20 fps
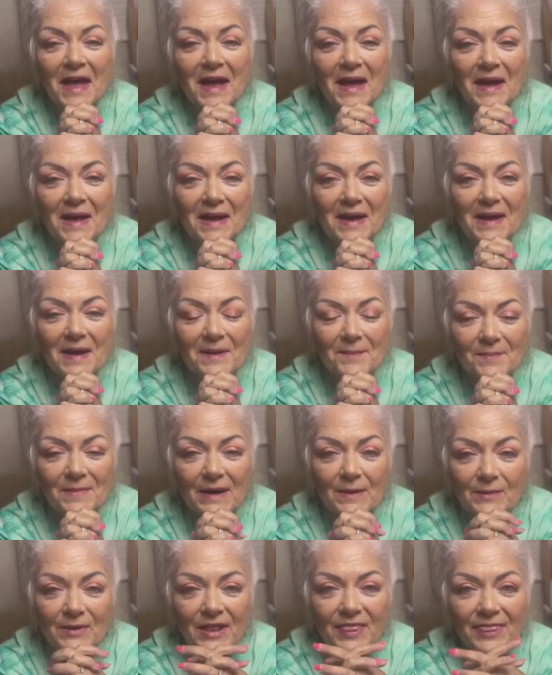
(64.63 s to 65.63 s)
I
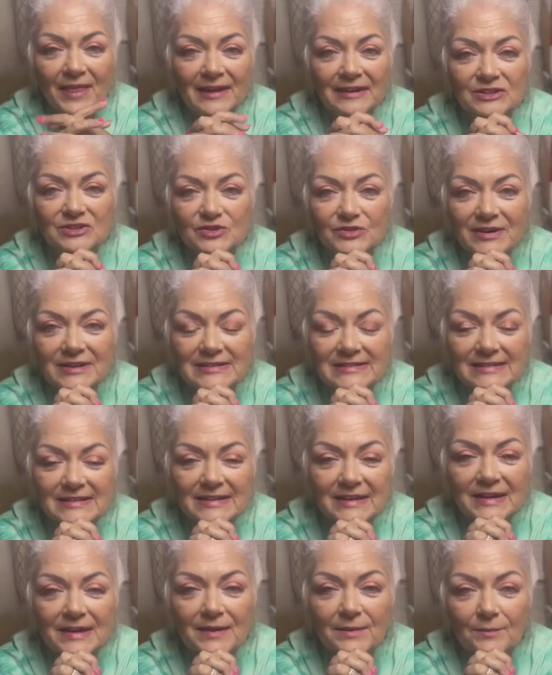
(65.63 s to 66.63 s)
want to thank Tracy
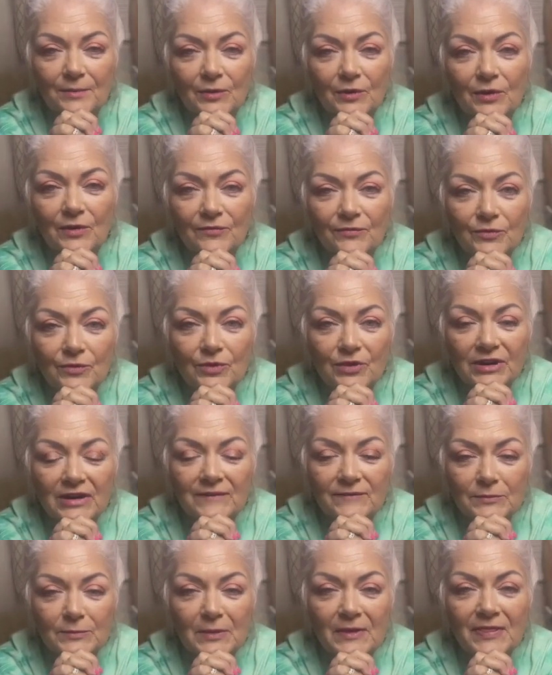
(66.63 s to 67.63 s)
Campbell for
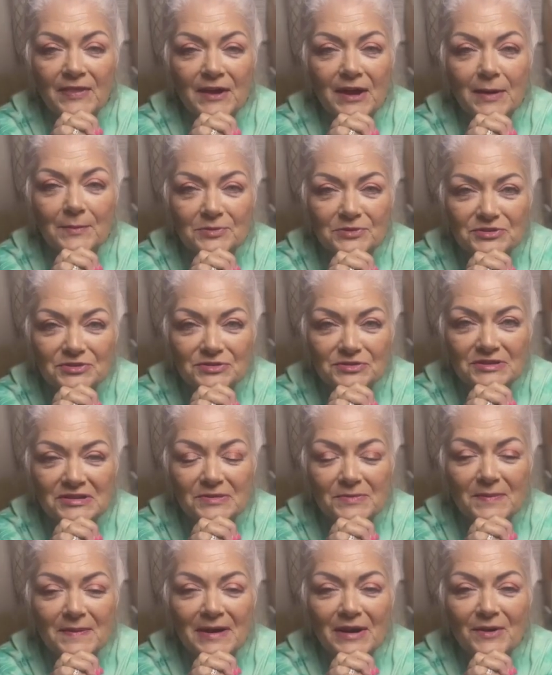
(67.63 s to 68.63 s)
giving me the opportunity
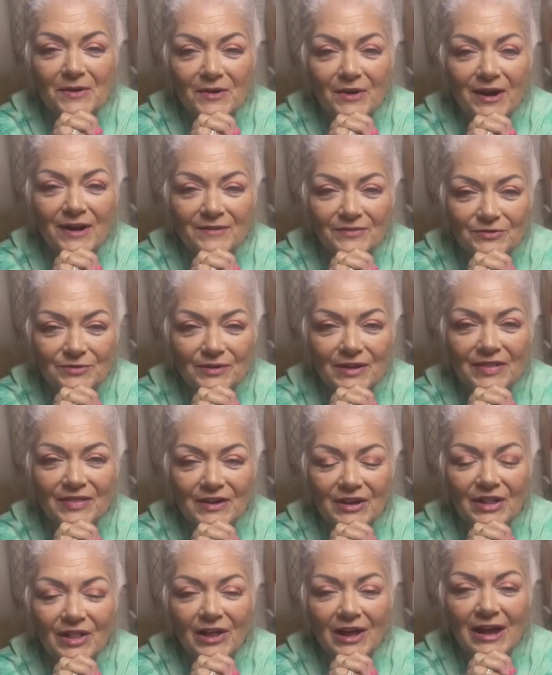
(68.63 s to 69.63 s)
to be on Craft Around the
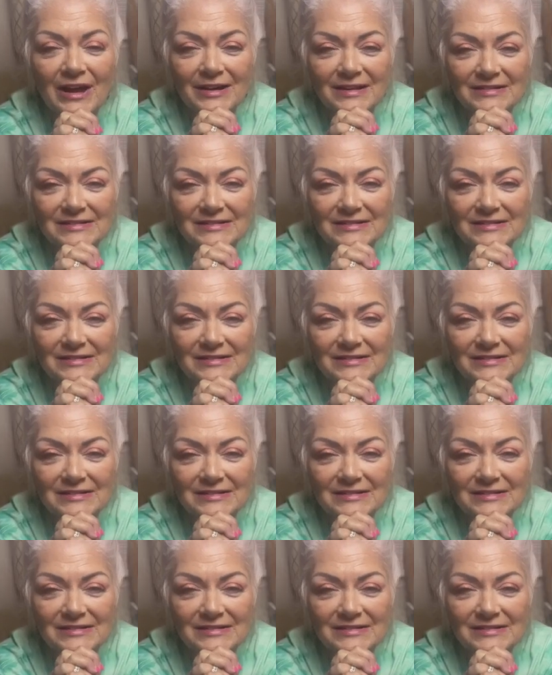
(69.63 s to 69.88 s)
Clock.